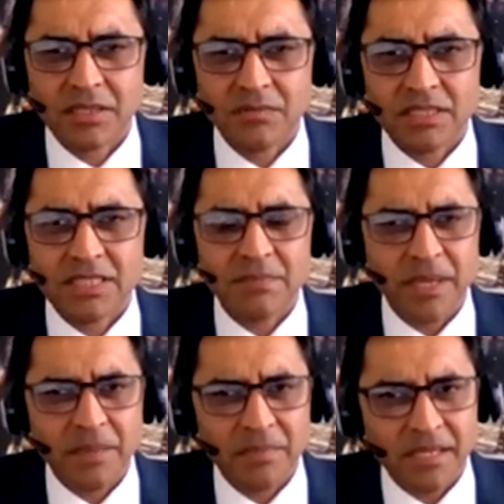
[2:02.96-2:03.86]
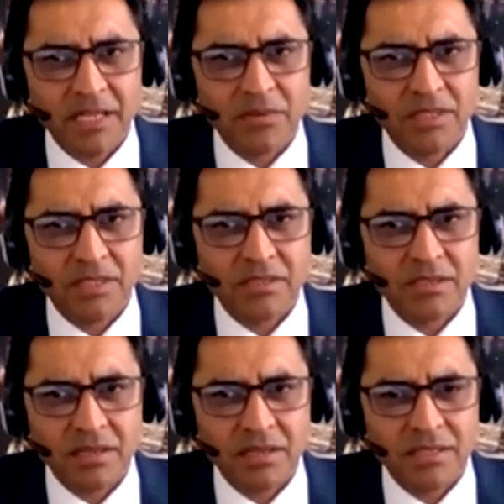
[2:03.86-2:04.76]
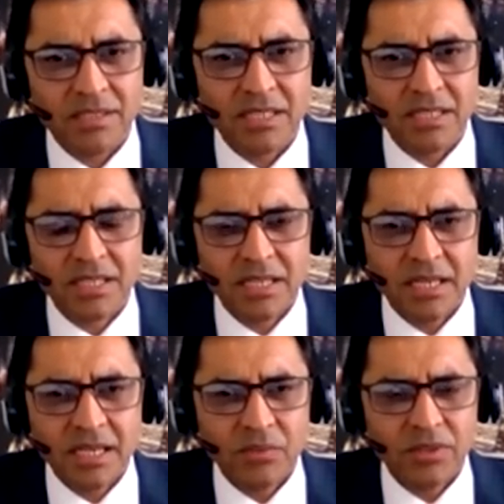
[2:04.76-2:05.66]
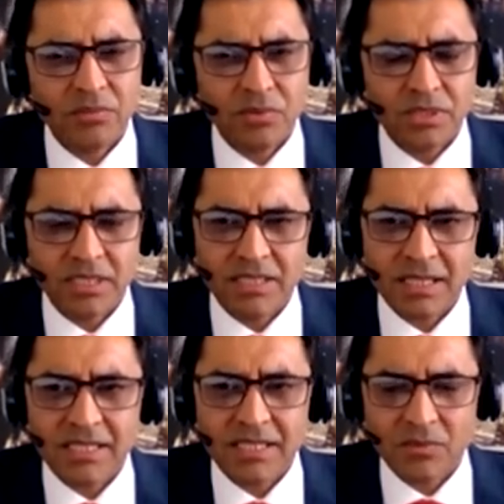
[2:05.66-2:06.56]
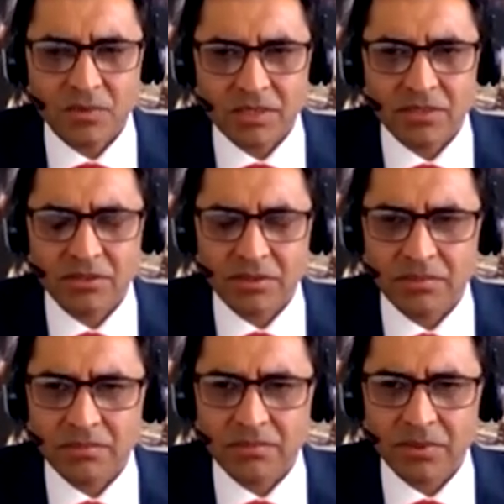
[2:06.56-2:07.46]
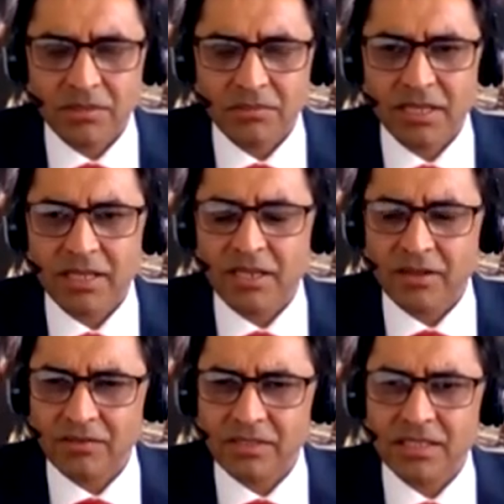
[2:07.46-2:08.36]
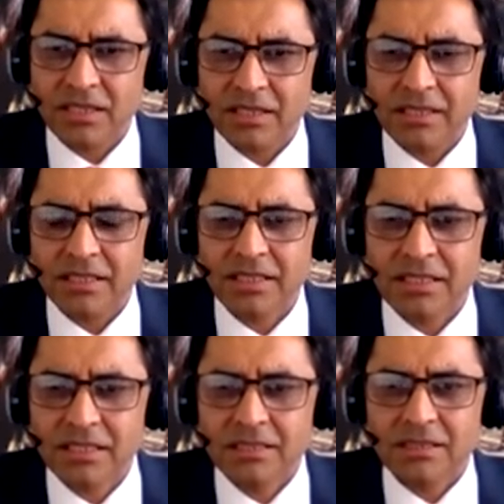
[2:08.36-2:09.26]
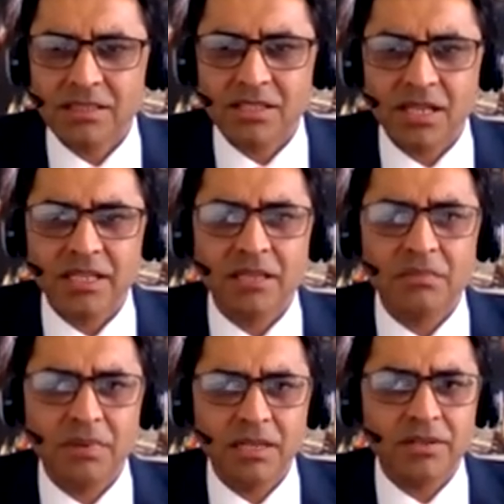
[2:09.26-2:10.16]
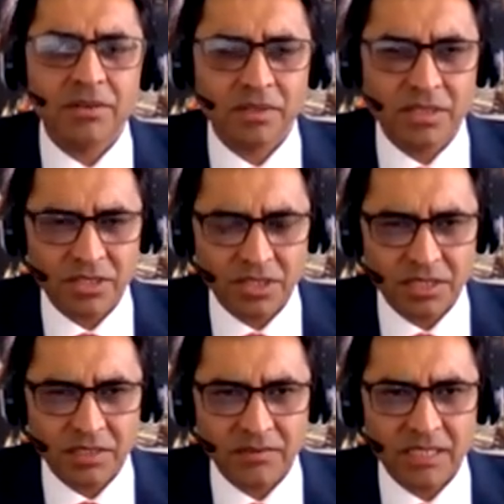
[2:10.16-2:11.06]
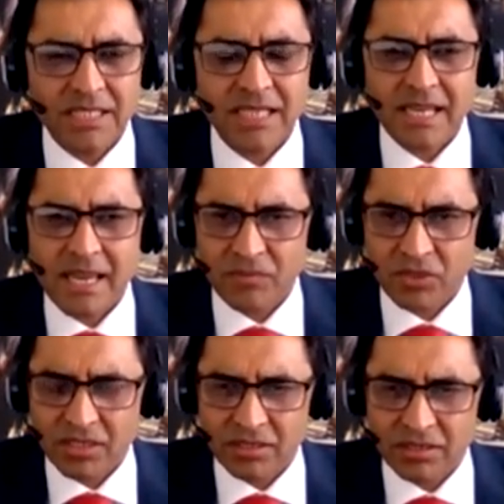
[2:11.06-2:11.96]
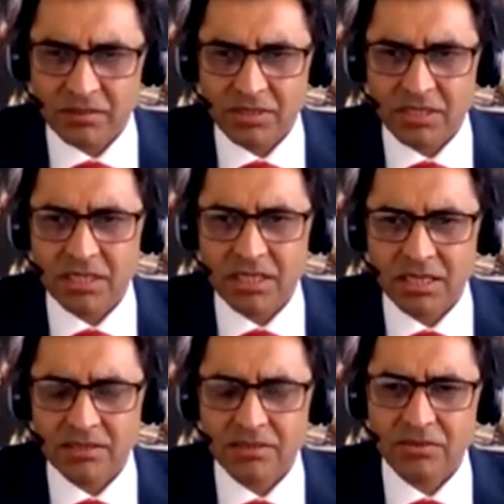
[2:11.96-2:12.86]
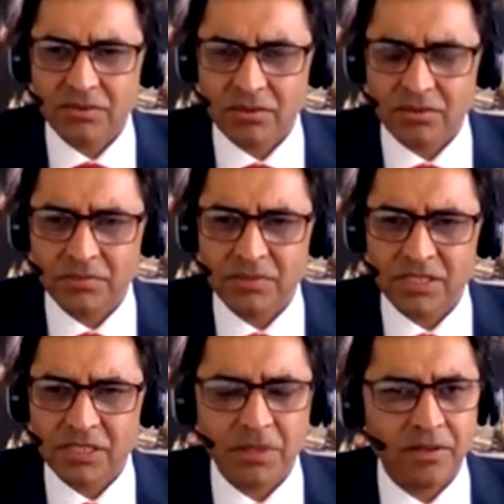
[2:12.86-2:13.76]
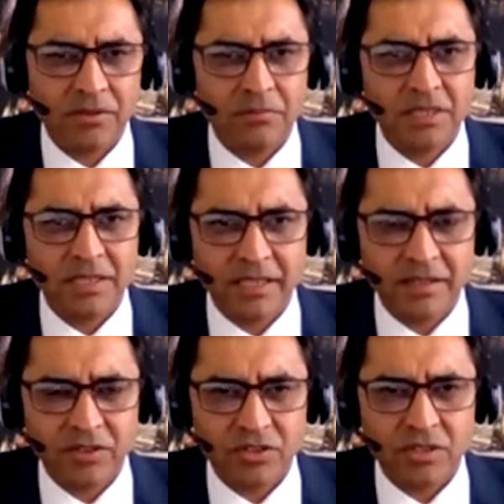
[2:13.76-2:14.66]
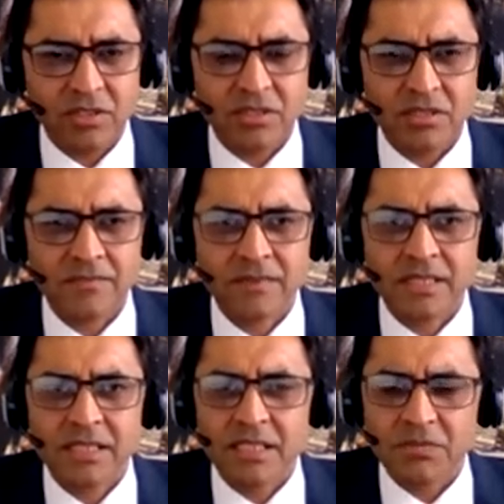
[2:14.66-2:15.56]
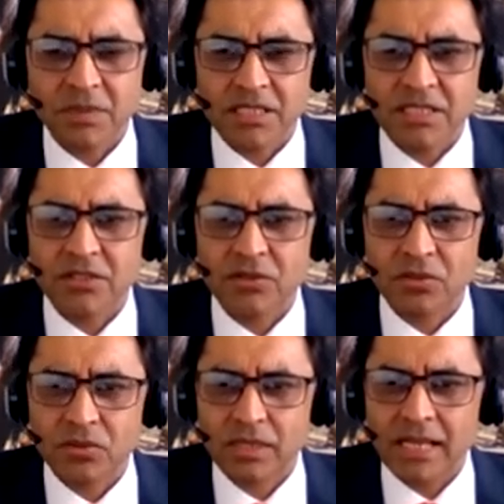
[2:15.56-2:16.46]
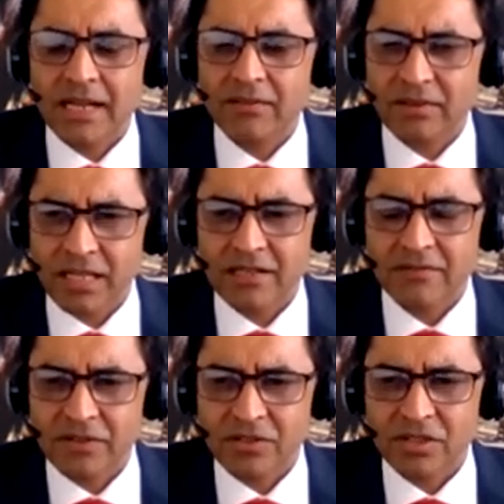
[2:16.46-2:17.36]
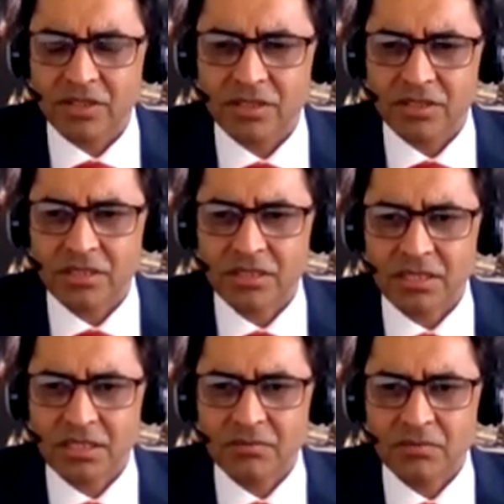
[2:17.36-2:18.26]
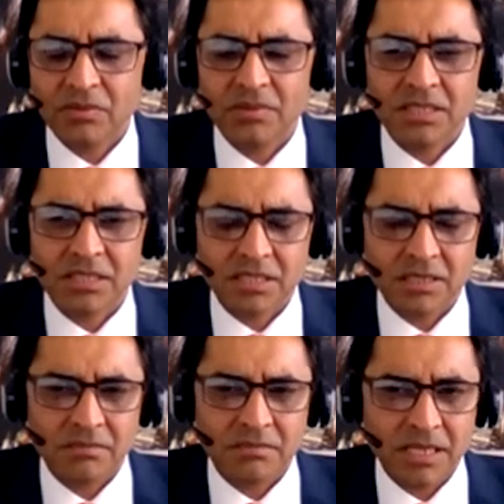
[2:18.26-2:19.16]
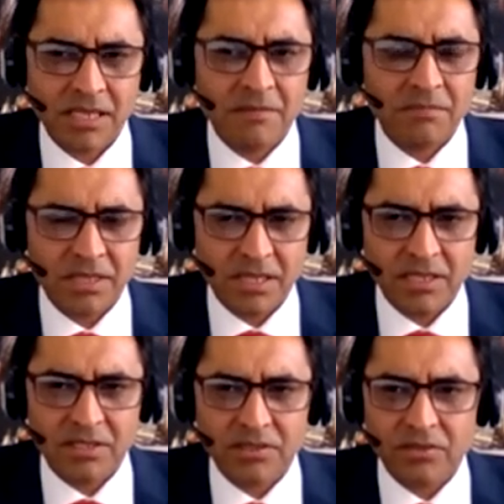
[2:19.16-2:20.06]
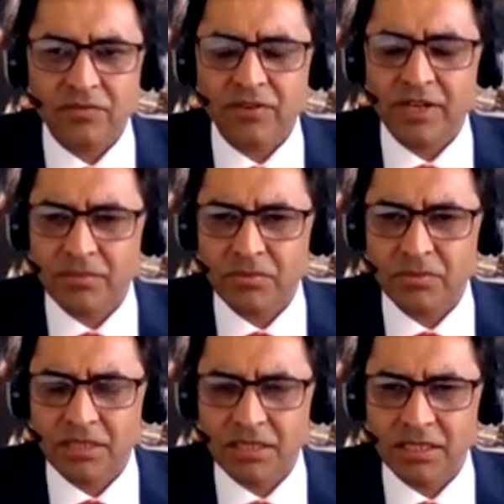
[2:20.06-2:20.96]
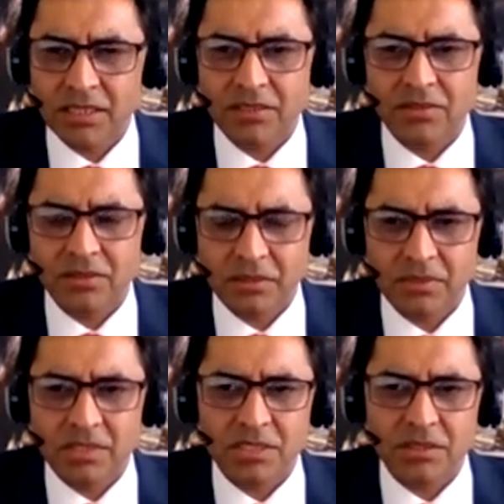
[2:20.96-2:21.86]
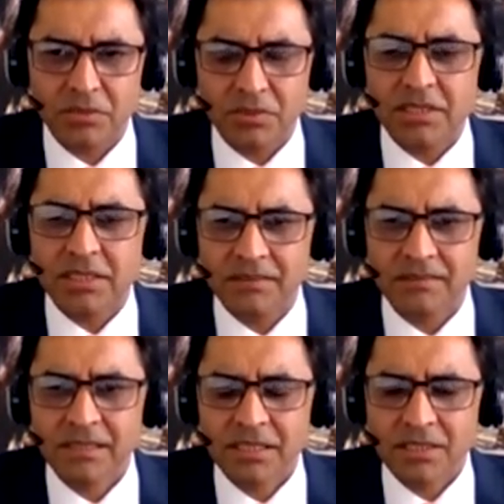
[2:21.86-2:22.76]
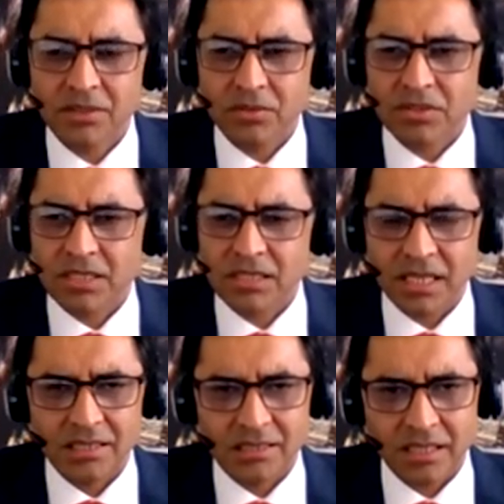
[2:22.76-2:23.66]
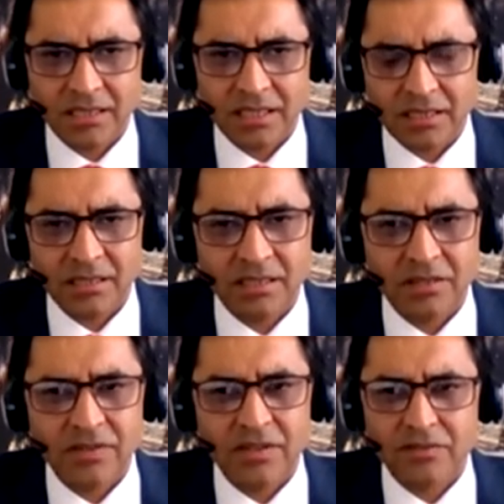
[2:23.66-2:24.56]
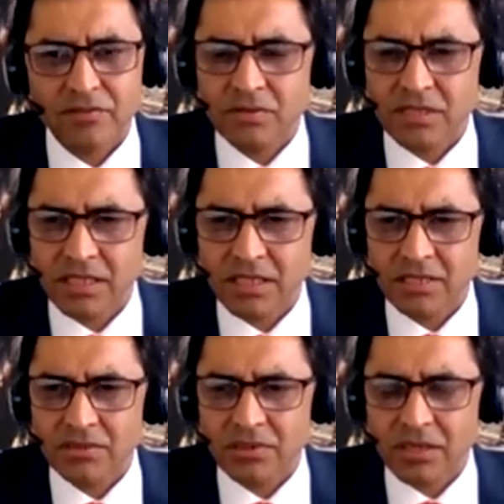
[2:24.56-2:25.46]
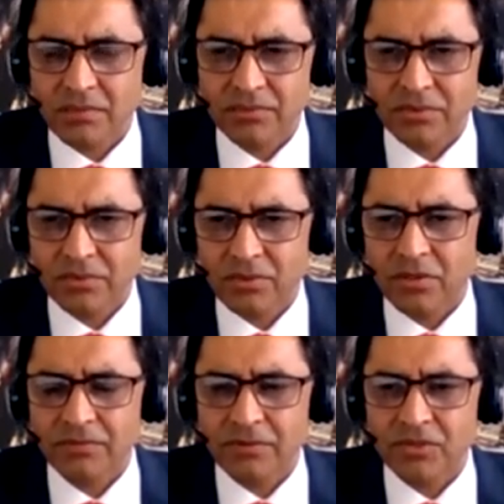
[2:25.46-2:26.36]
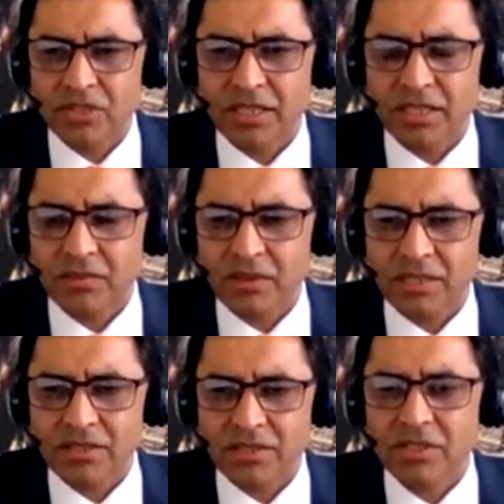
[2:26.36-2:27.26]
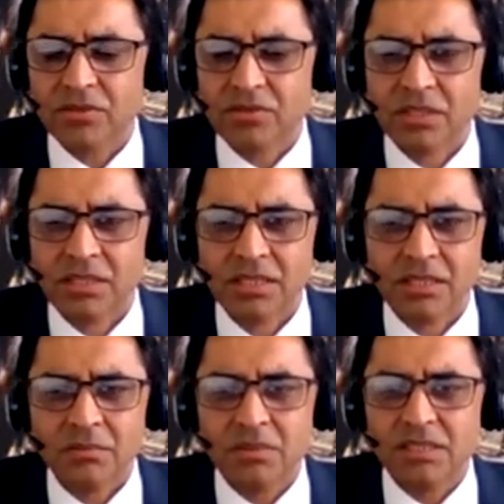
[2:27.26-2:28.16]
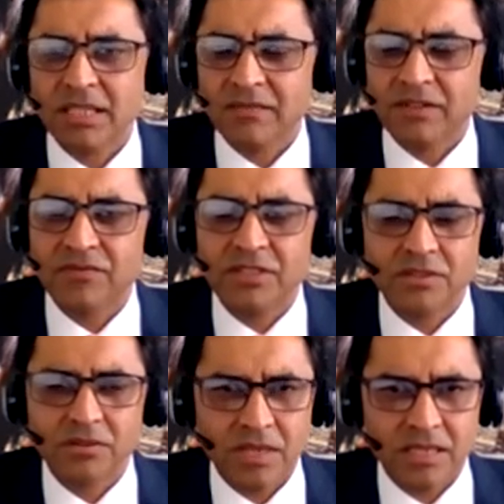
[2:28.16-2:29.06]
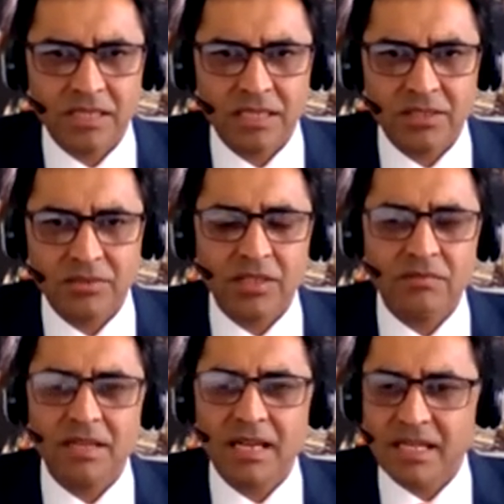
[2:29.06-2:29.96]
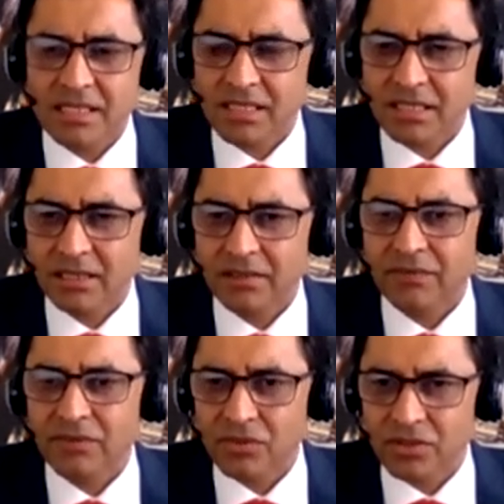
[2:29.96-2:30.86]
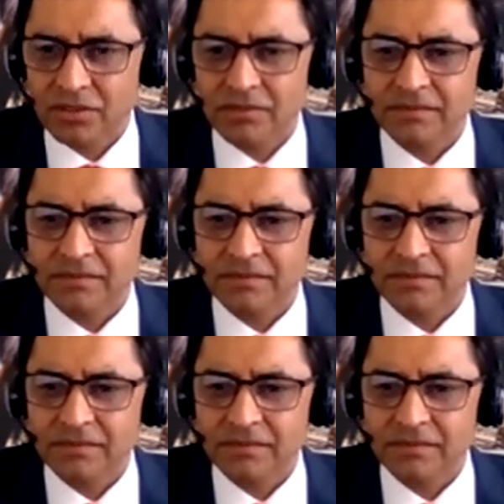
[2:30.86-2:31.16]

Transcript: We'll see payment gateways in cars, and one of the most exciting ones is on the bottom right hand of this slide, the China Belt Road Initiative. It's a game changer with trillions of dollars being spent on building infrastructure, especially road and rail infrastructure. We will see some big implications to freight mobility, including personal mobility. Those containers that take 35 to 40 days to come to Europe from China via sea route will take 15 to 20 days or even less in the future.